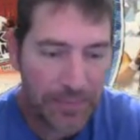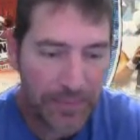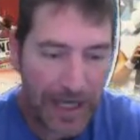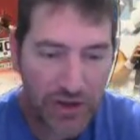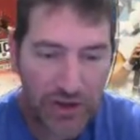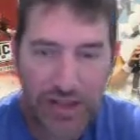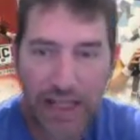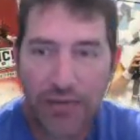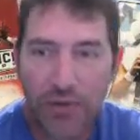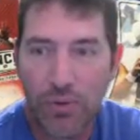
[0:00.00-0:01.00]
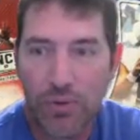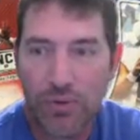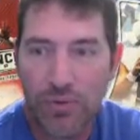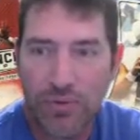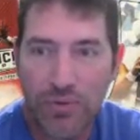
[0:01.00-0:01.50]
actually gave you
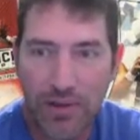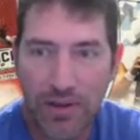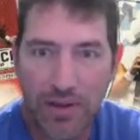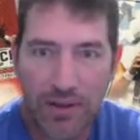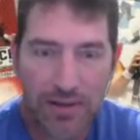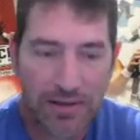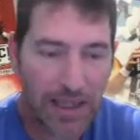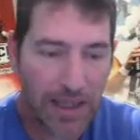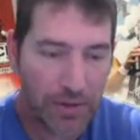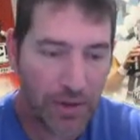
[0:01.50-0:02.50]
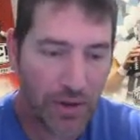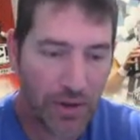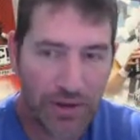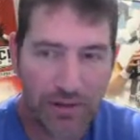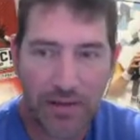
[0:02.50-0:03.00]
a slabbed card
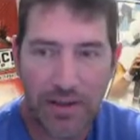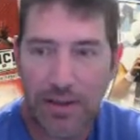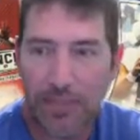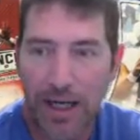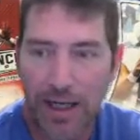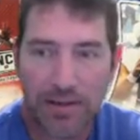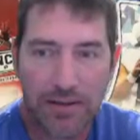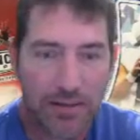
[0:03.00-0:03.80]
in the box.